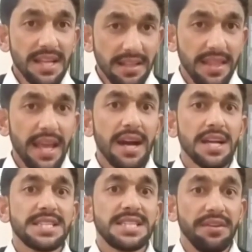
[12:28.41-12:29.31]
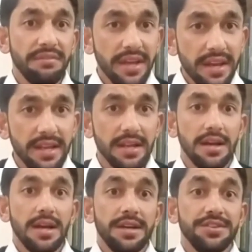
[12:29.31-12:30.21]
they are severing
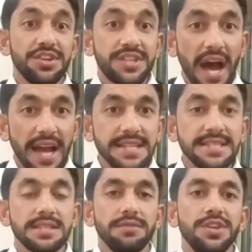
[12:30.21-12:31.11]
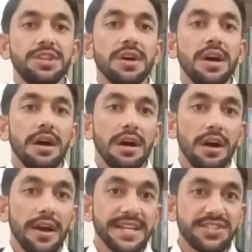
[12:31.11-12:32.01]
the ties with
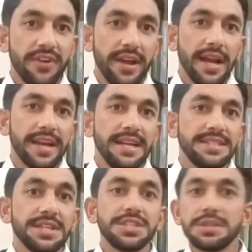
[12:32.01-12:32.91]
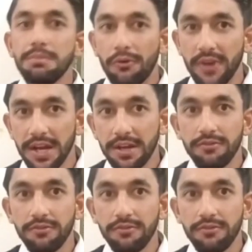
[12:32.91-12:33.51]
Israel against its brutality.